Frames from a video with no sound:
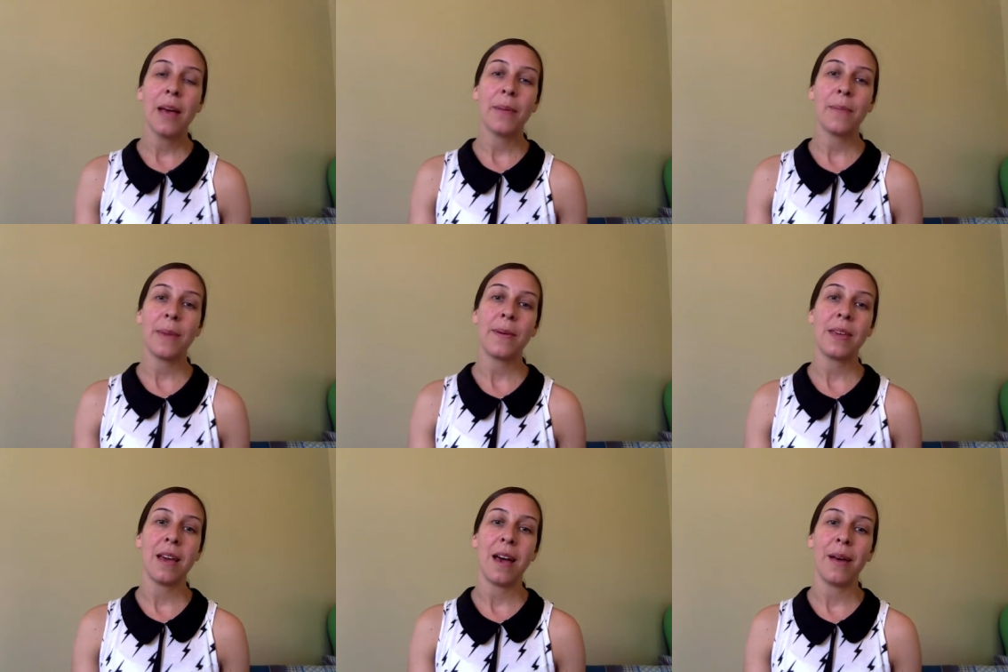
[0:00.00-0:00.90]
but
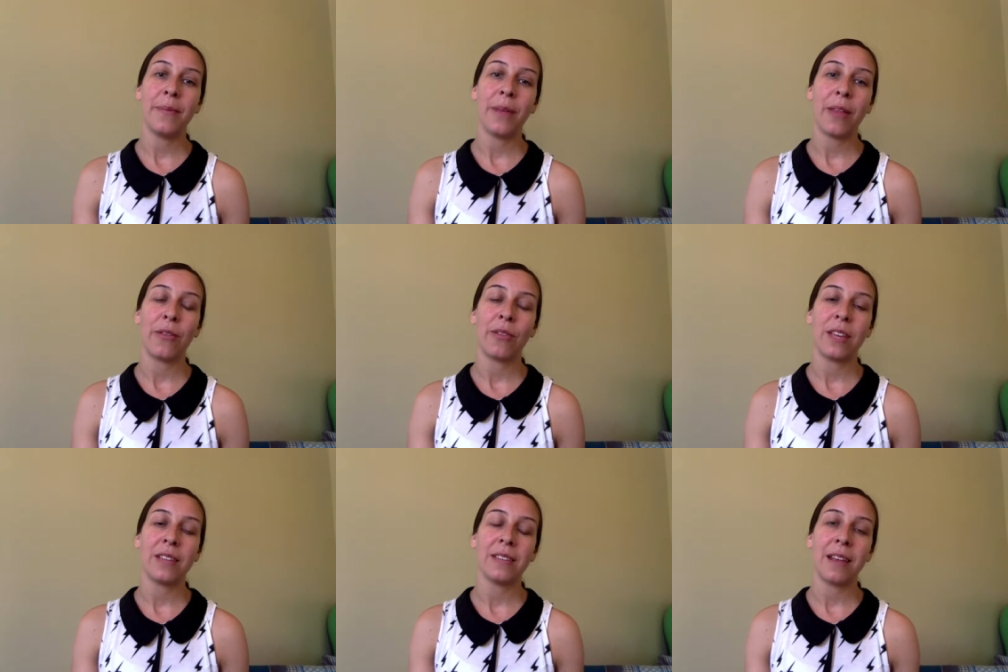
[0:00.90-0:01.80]
maybe other
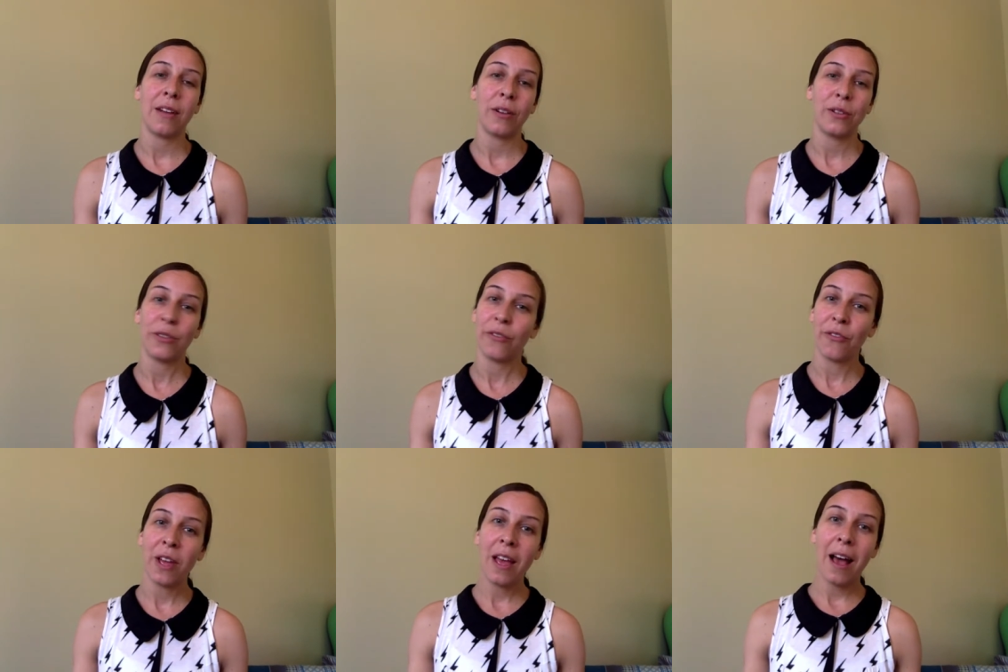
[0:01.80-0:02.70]
things that are sort
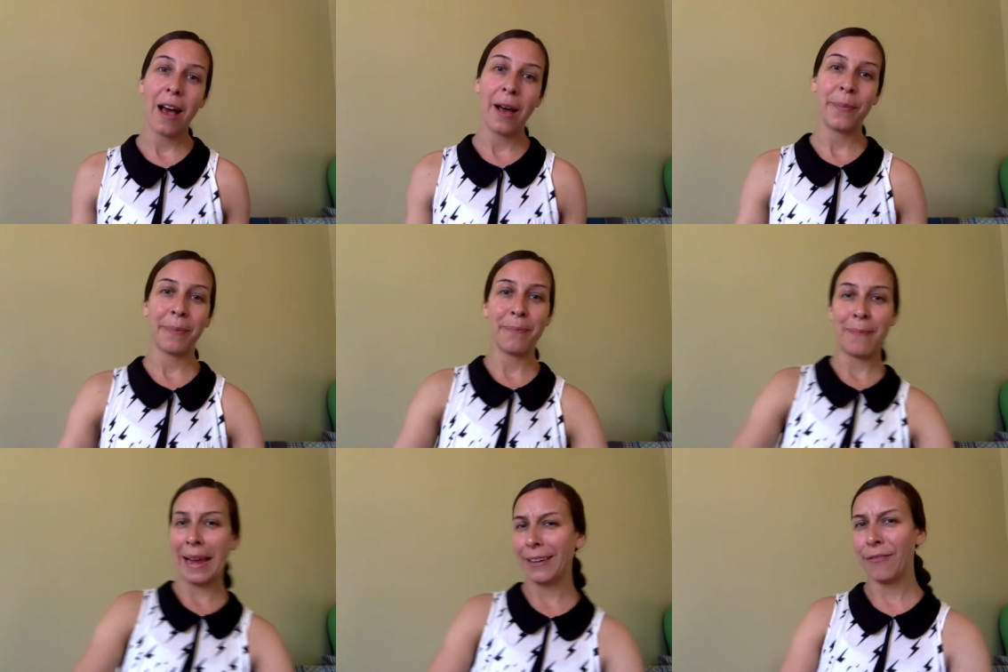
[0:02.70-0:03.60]
of
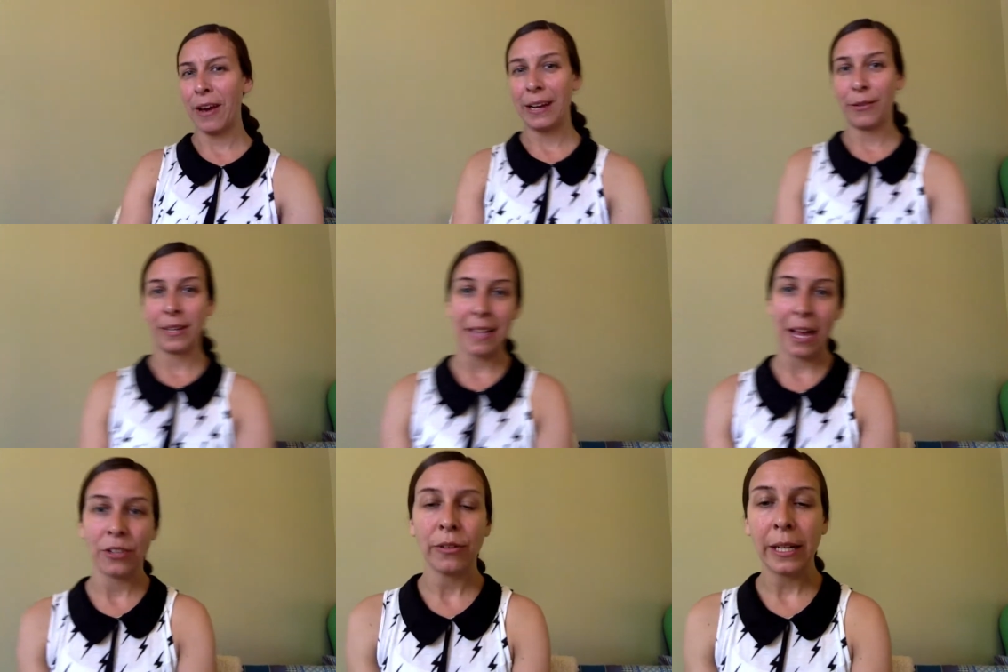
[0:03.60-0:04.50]
magnified or
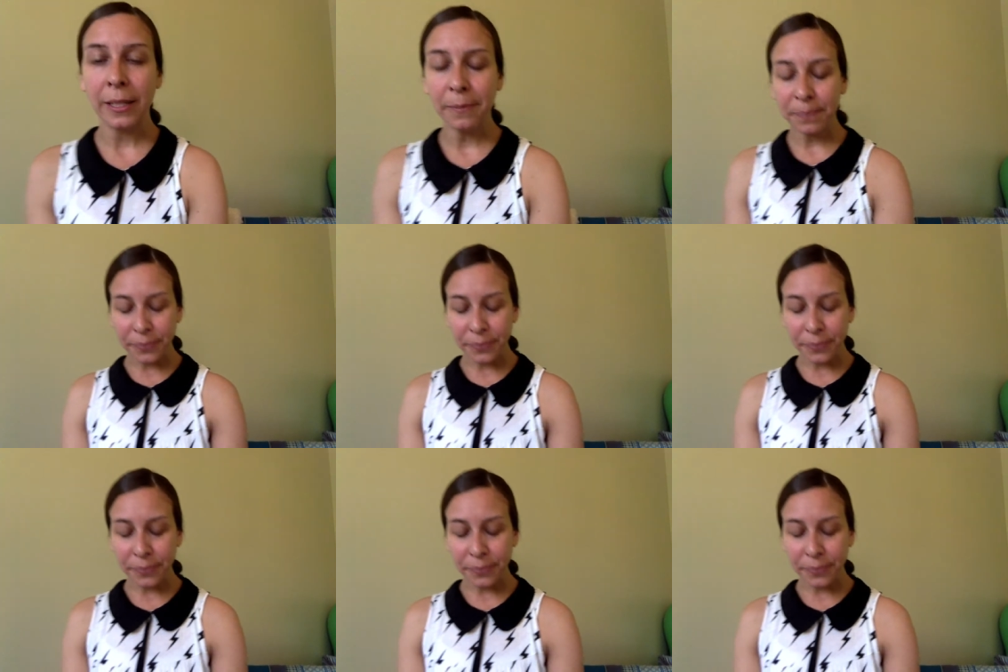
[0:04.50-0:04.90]
exaggerated.